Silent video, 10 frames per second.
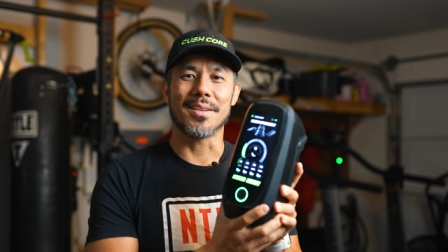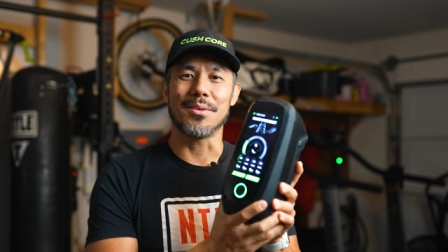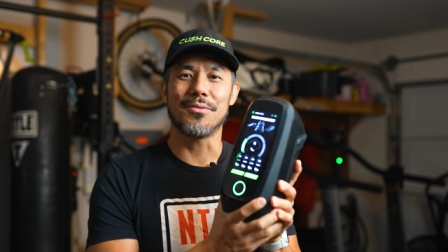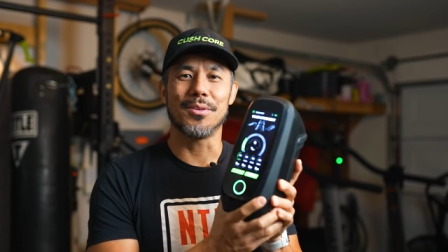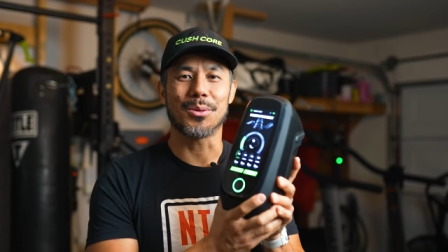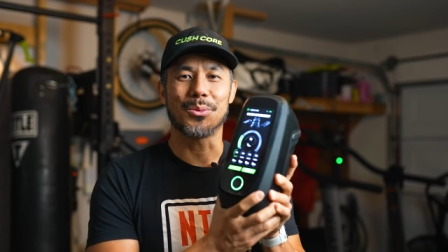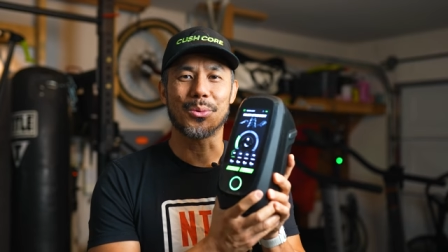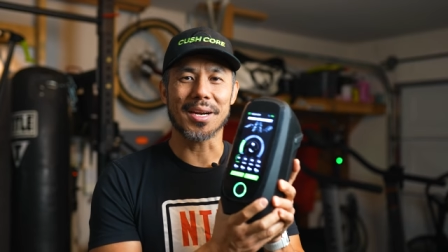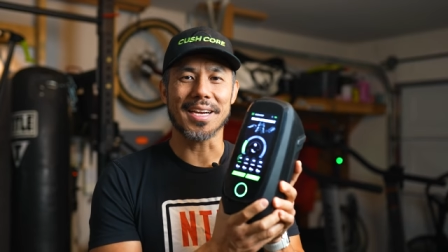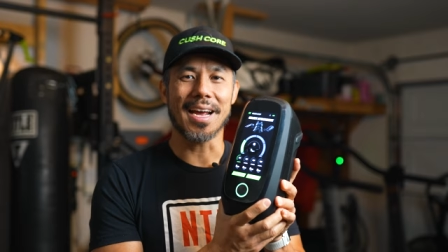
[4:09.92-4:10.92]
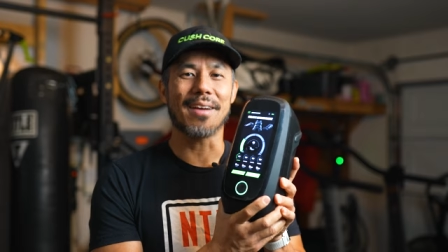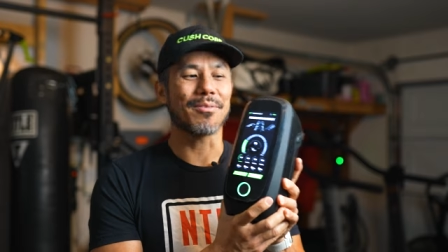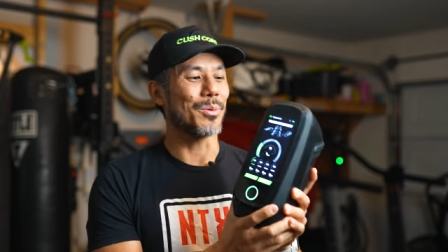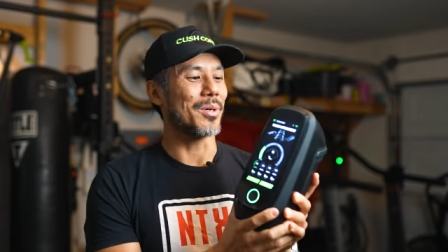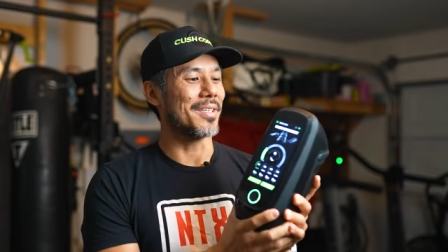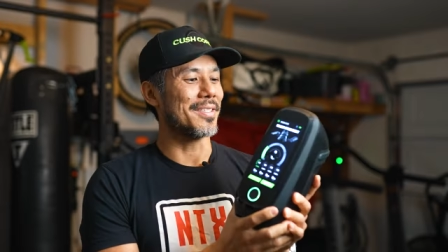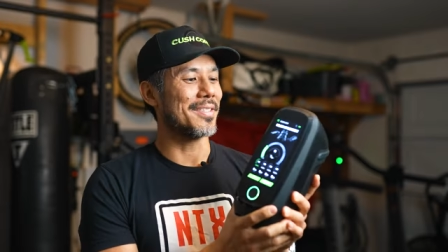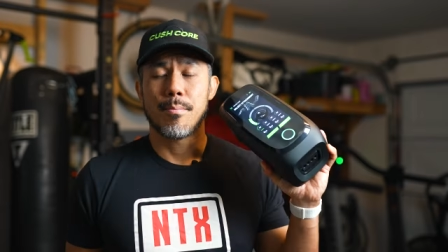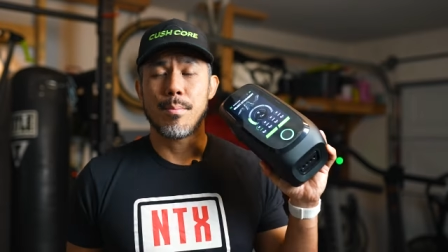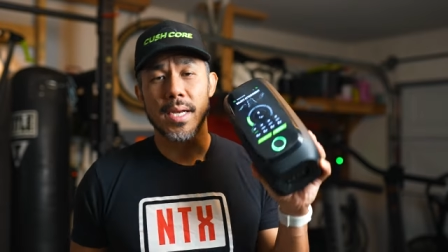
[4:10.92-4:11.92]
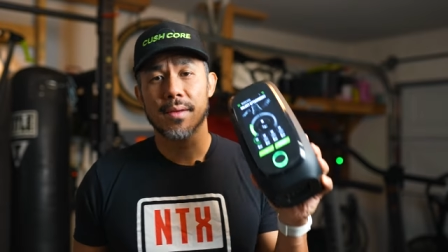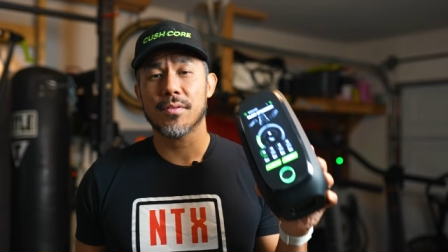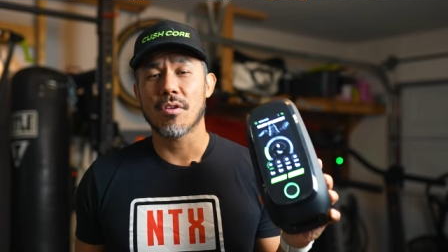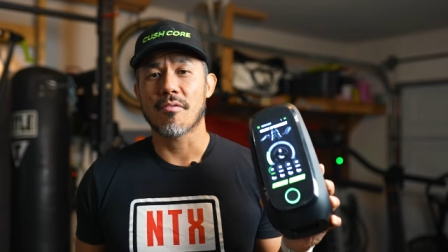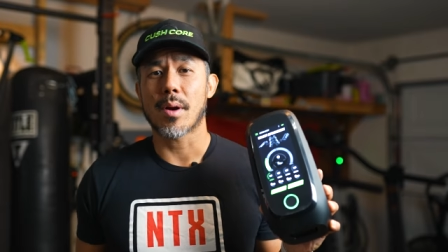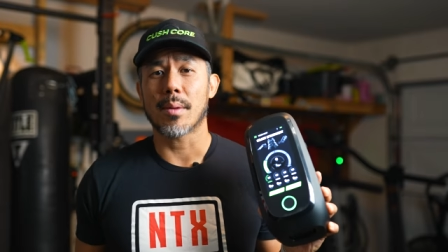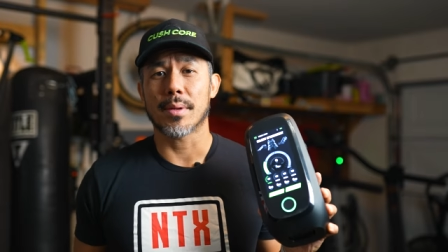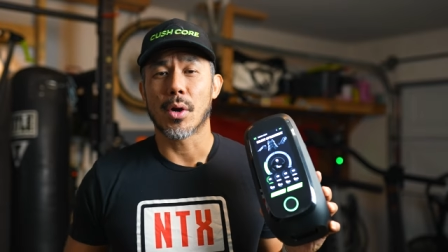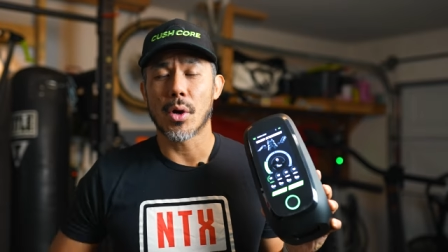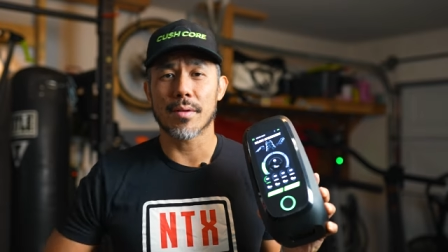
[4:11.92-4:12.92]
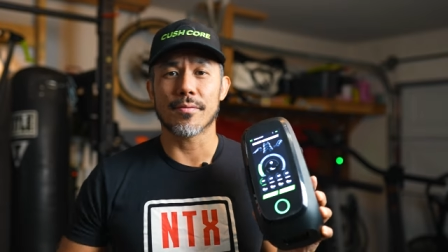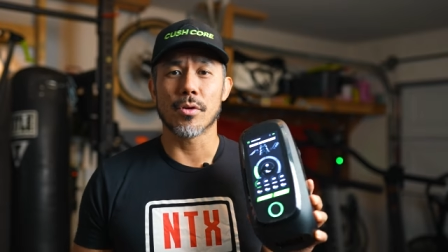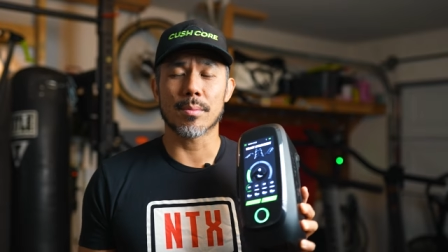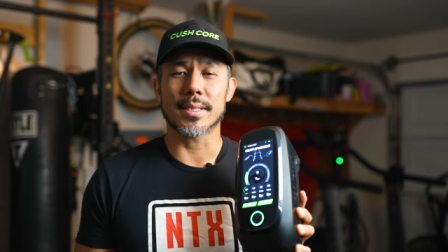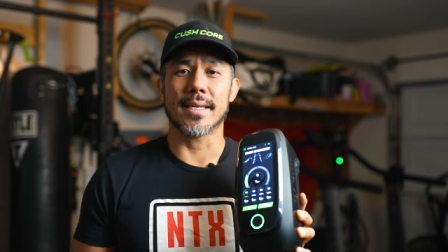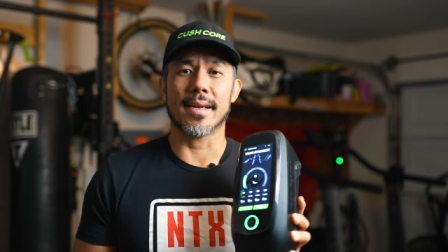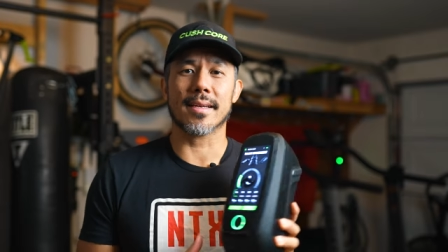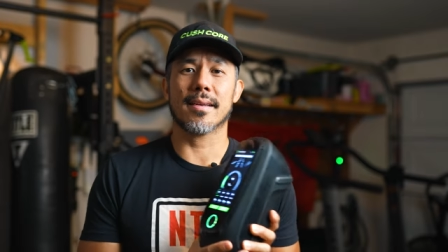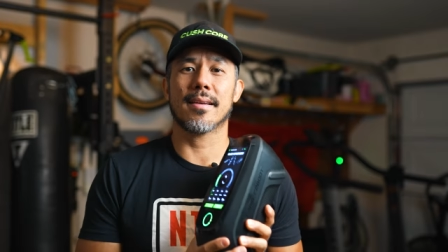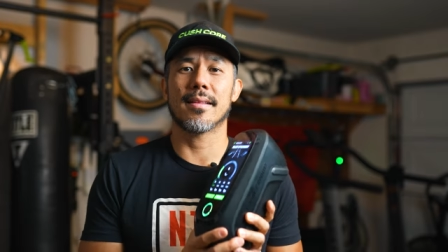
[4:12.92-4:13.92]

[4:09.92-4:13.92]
and you feel great afterwards. Many of you have probably heard of Normatec.